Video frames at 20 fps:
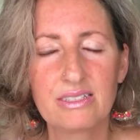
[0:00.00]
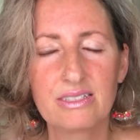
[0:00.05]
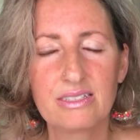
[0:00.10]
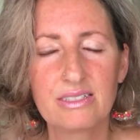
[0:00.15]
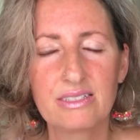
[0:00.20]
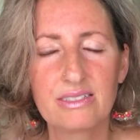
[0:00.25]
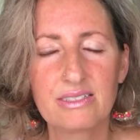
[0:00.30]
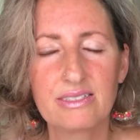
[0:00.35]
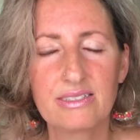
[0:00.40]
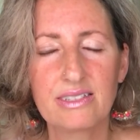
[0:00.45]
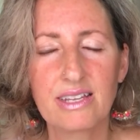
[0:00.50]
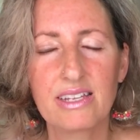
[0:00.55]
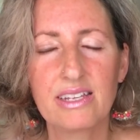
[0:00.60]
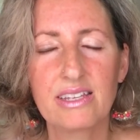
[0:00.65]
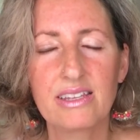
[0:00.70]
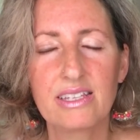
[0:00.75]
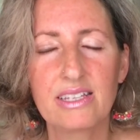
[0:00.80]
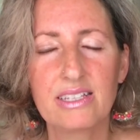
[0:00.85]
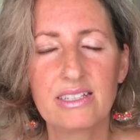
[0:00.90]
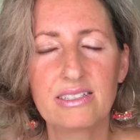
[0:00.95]
Just
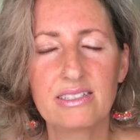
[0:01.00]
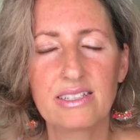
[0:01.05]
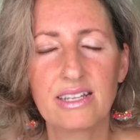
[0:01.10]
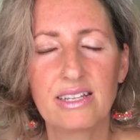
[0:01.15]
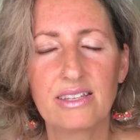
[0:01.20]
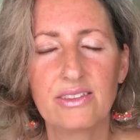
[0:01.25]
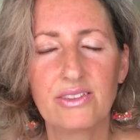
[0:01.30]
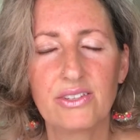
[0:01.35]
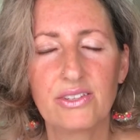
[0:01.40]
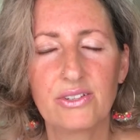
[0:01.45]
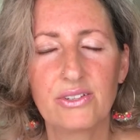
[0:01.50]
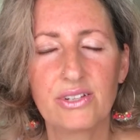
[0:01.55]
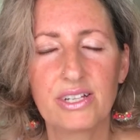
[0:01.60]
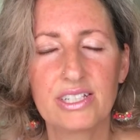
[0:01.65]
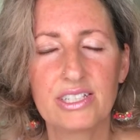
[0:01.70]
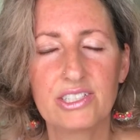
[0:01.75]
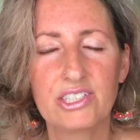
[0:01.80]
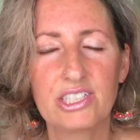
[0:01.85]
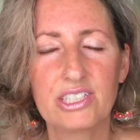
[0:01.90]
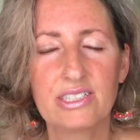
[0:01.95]
setting the intent that your
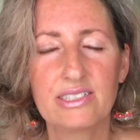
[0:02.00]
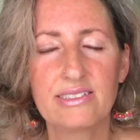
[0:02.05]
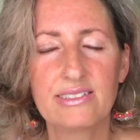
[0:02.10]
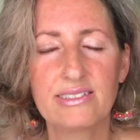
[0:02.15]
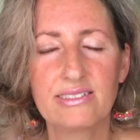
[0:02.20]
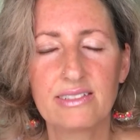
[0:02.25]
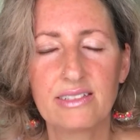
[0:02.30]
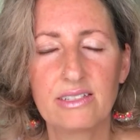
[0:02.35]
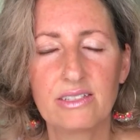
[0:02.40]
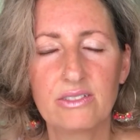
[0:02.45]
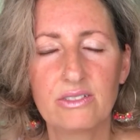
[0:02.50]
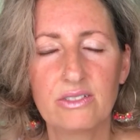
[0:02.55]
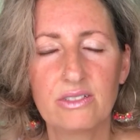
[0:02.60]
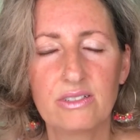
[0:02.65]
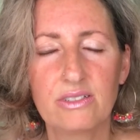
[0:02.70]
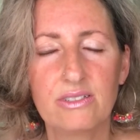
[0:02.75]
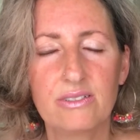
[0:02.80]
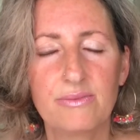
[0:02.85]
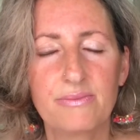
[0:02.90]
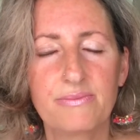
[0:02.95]
energy is sealed.